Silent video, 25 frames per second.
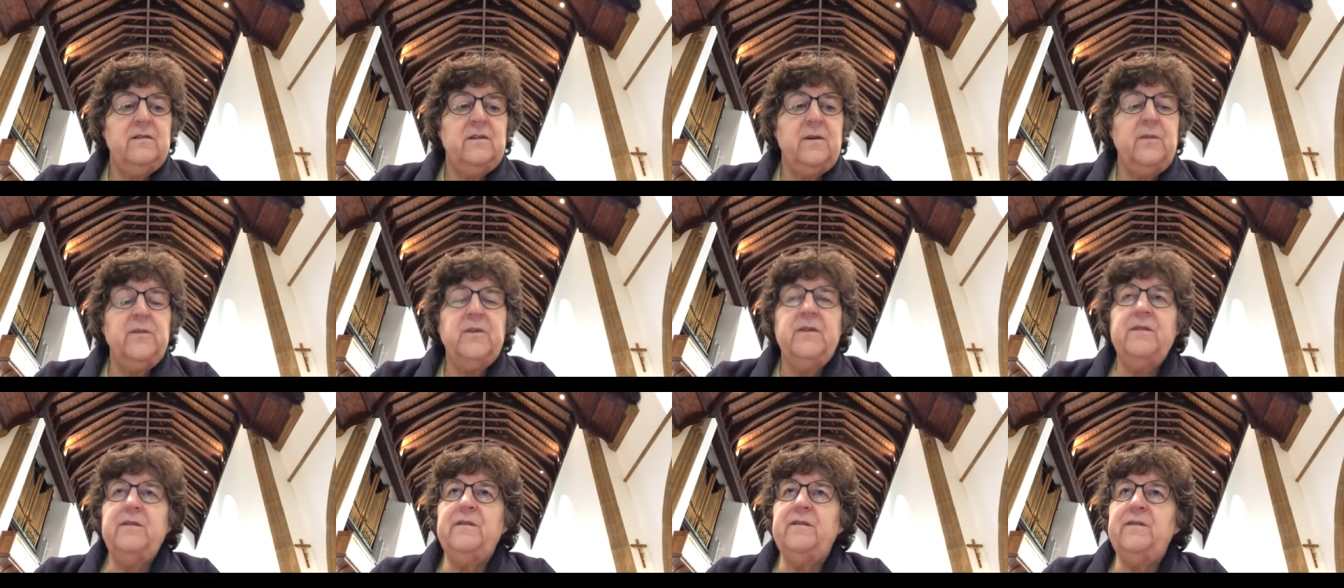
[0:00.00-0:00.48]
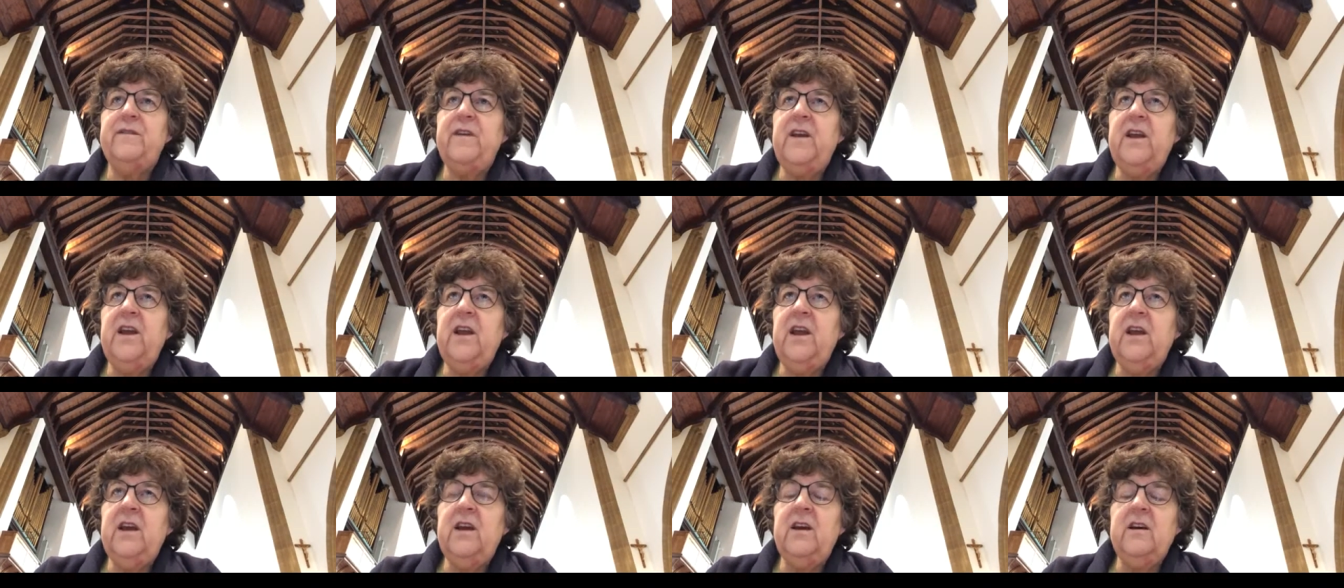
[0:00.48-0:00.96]
from the
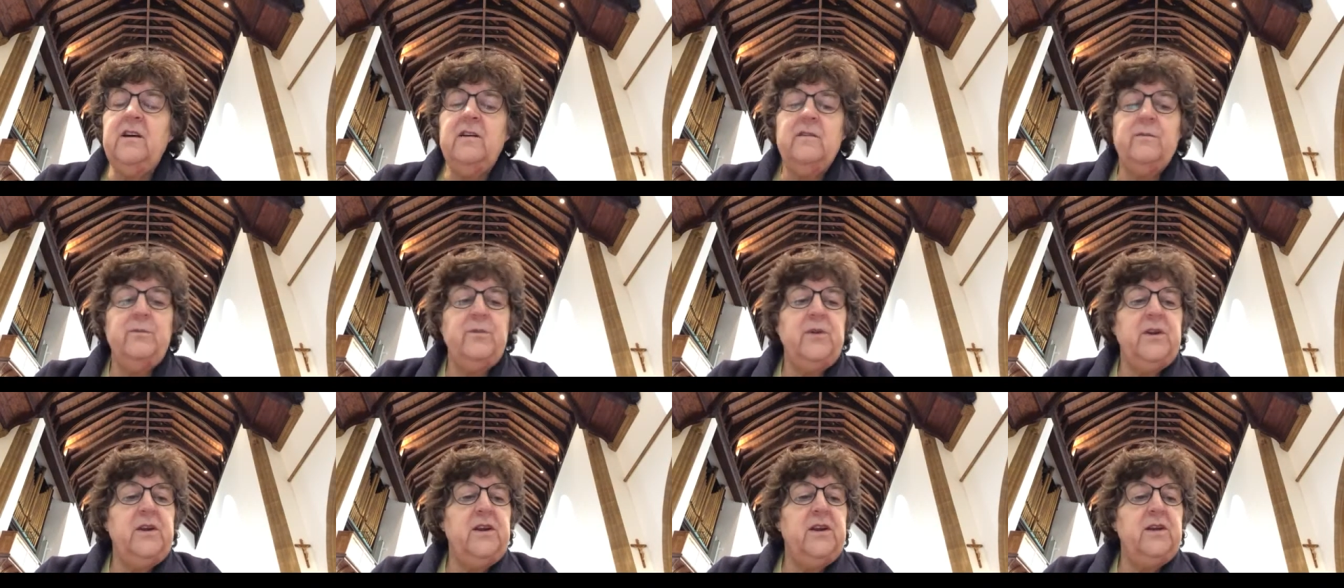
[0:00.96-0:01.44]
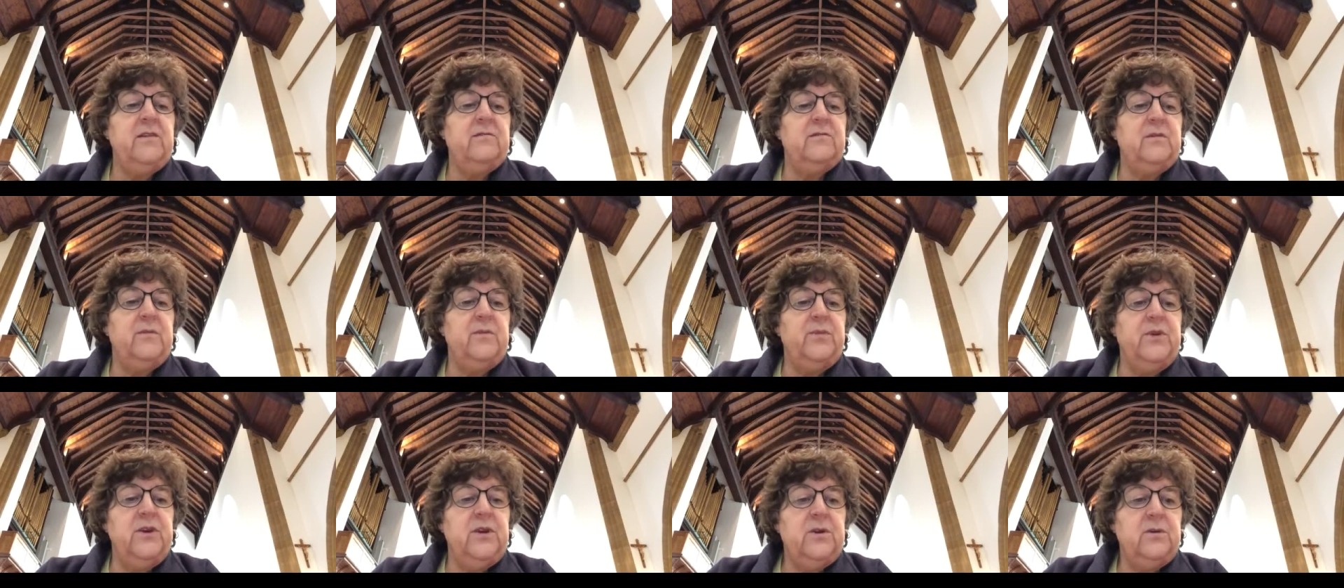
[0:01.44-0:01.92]
fear of being
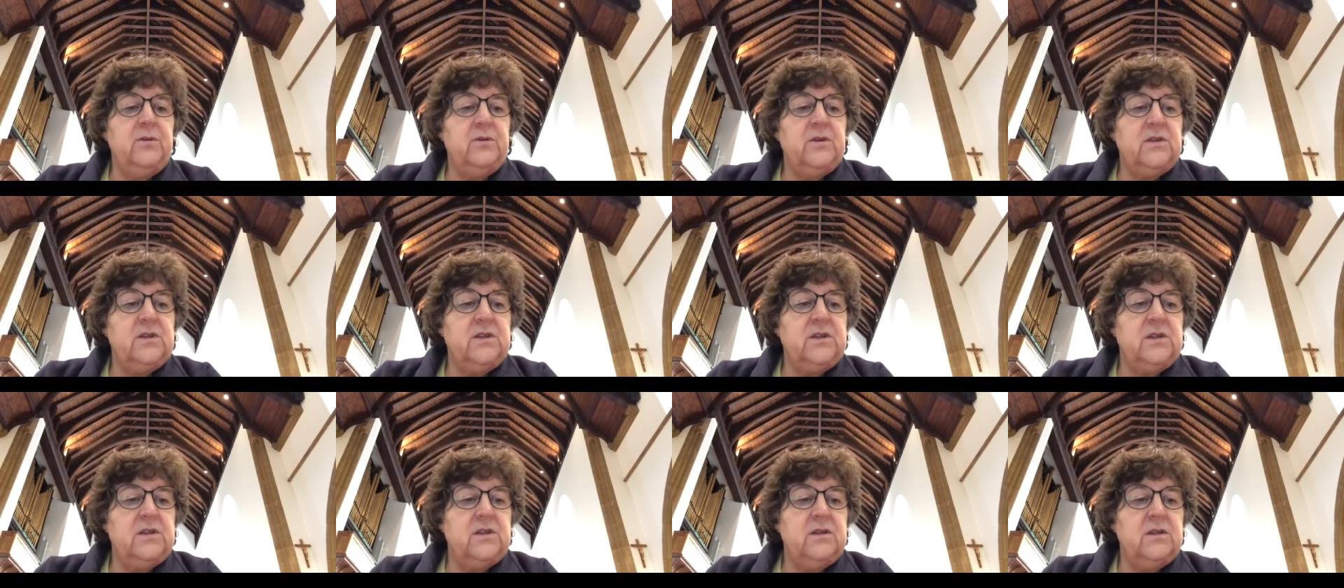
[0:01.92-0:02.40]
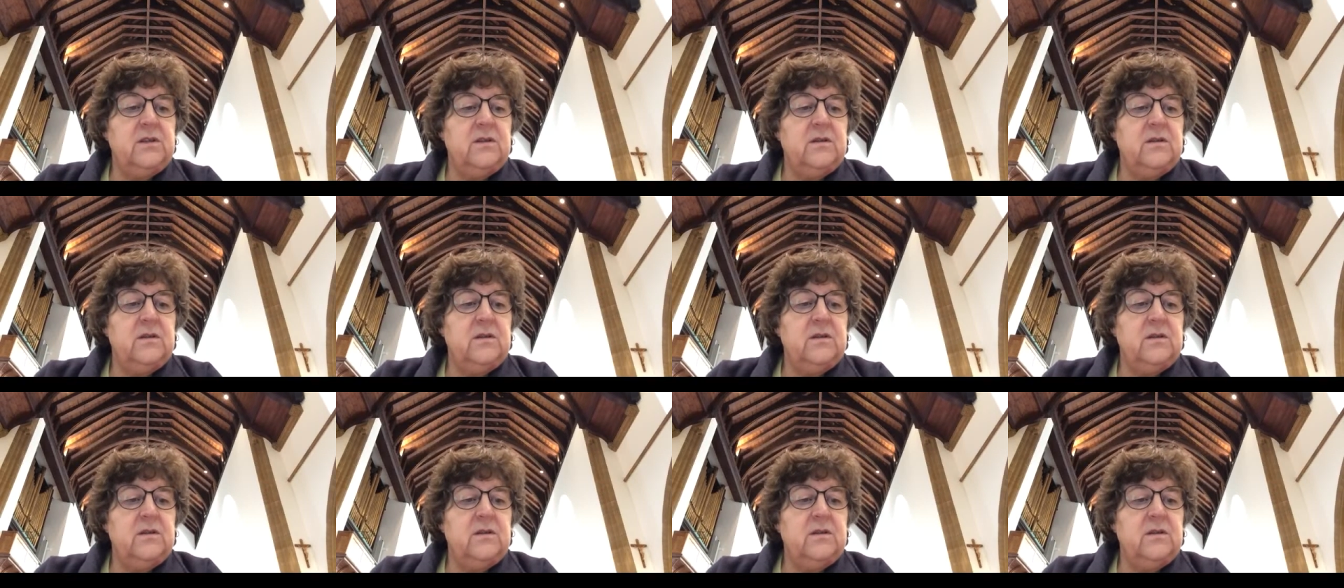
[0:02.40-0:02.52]
rebuked,